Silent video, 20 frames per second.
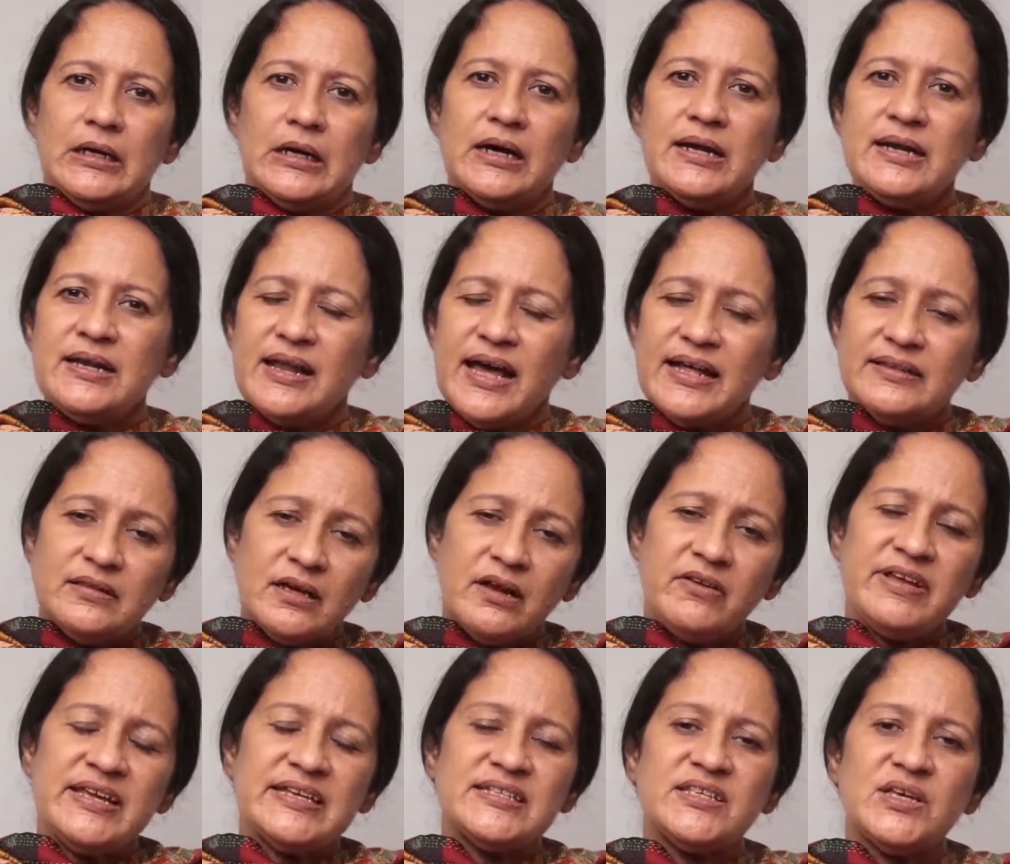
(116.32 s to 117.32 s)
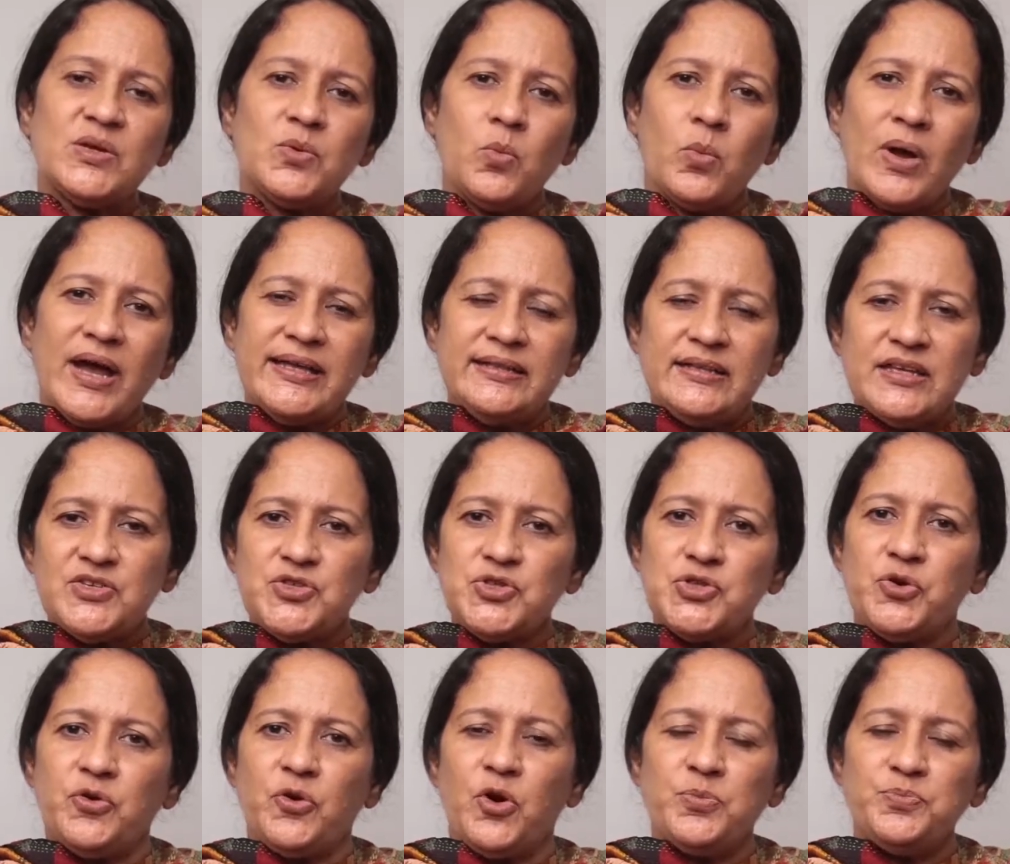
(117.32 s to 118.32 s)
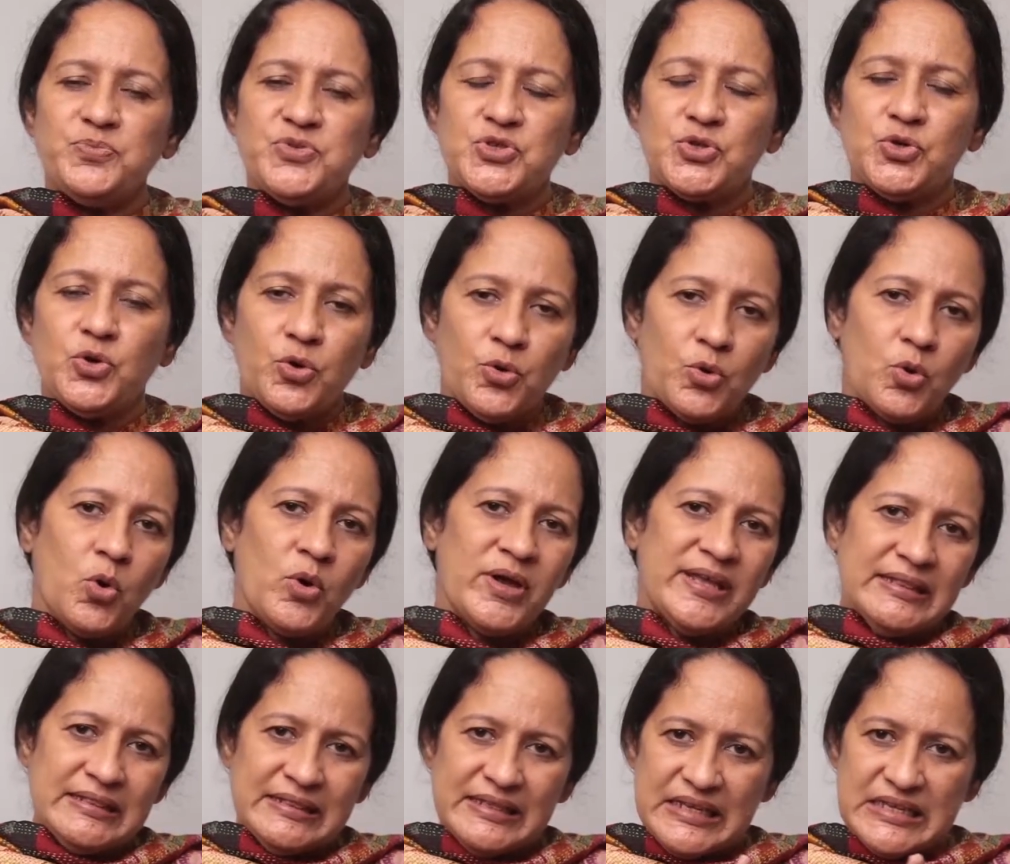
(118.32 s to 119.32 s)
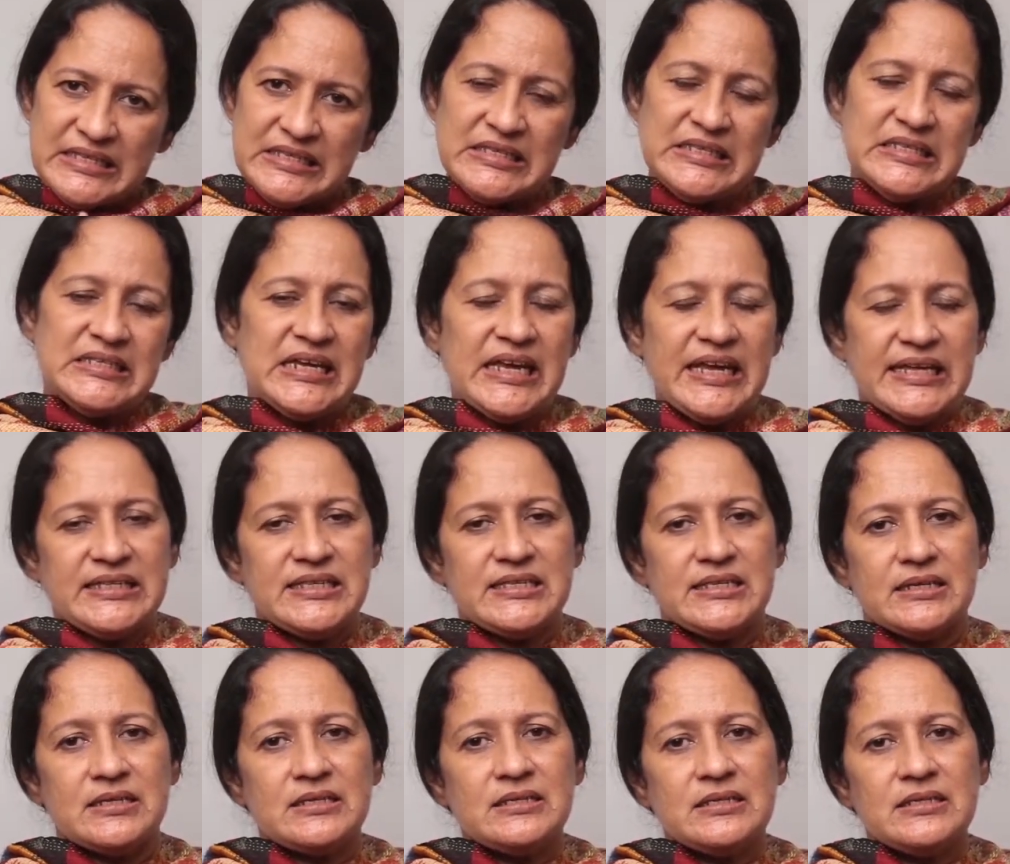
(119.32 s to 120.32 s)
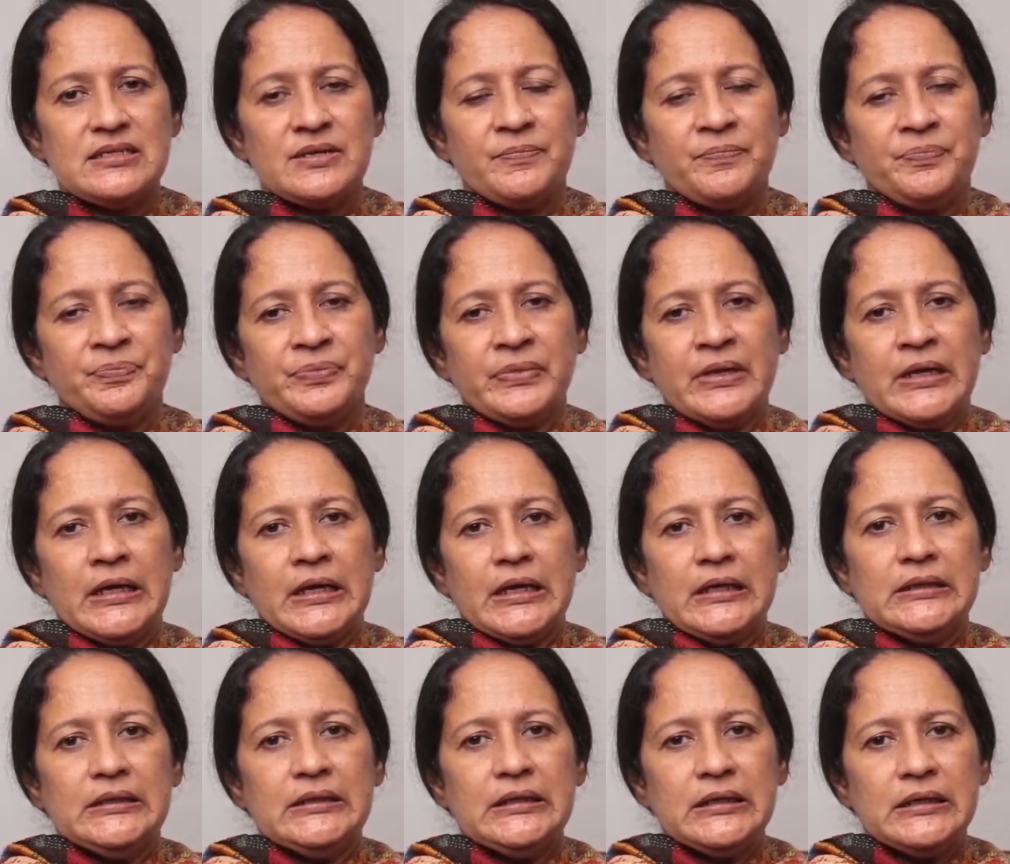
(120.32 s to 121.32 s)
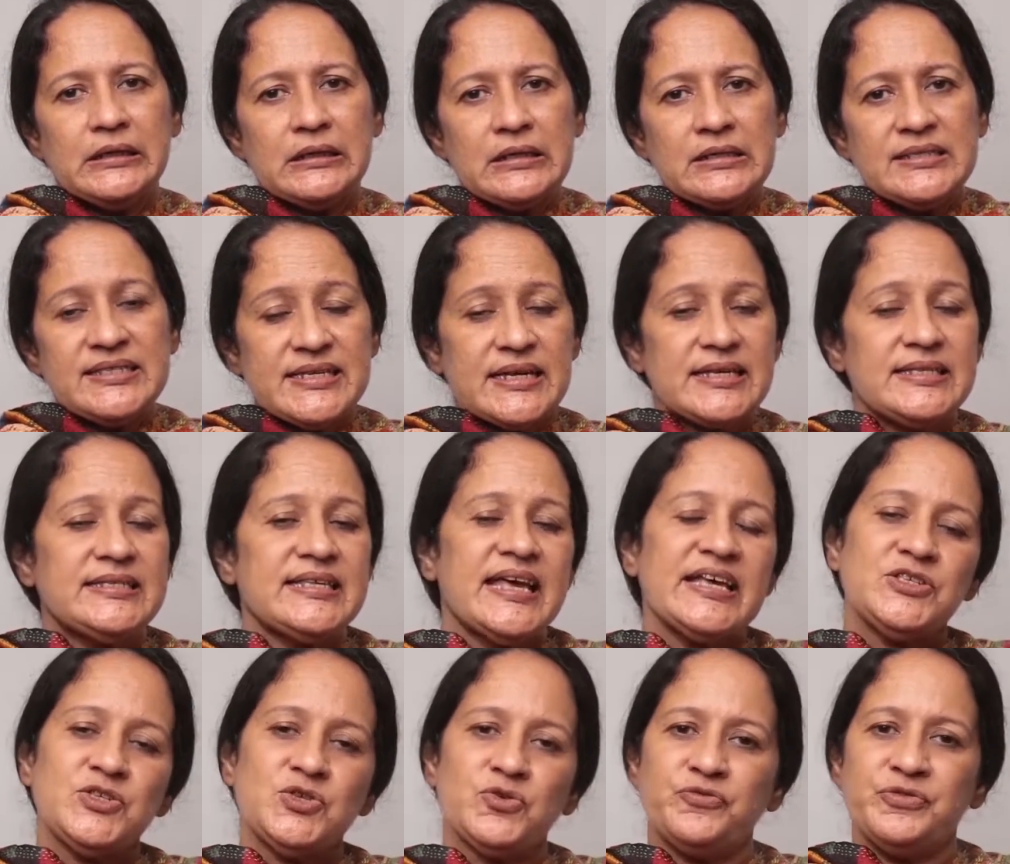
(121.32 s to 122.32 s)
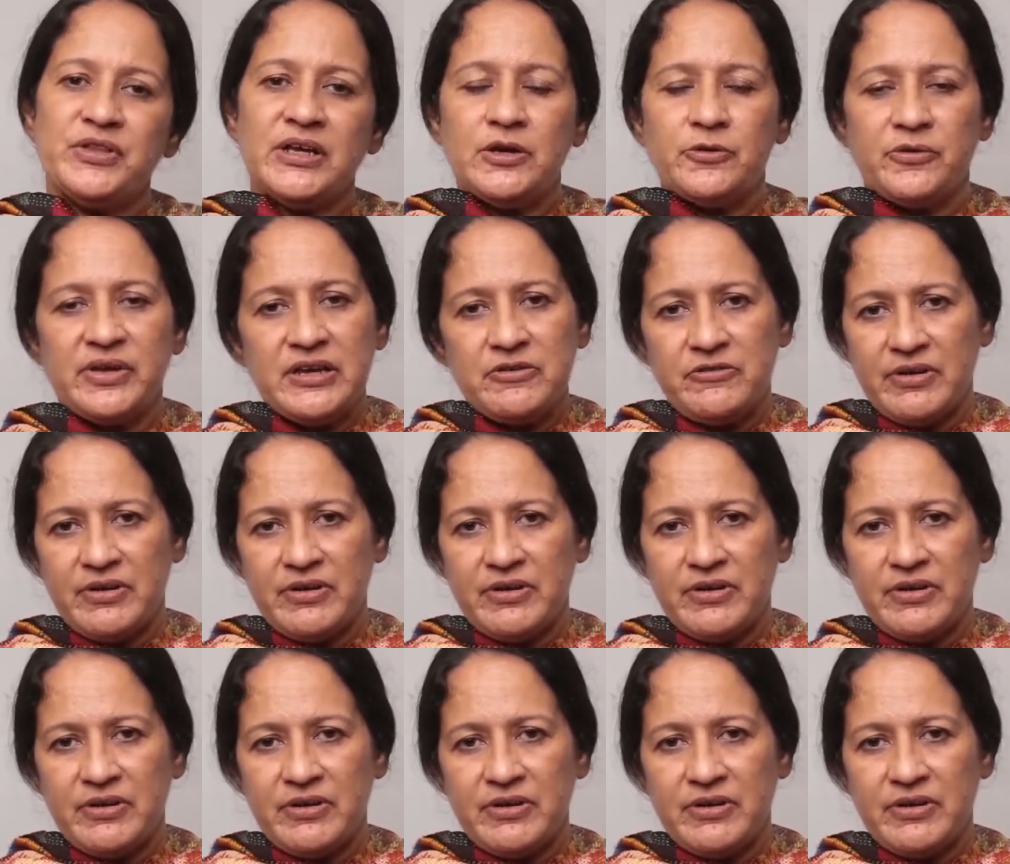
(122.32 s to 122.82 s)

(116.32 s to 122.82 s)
Another reason why these crops grow in these states is the success of the Green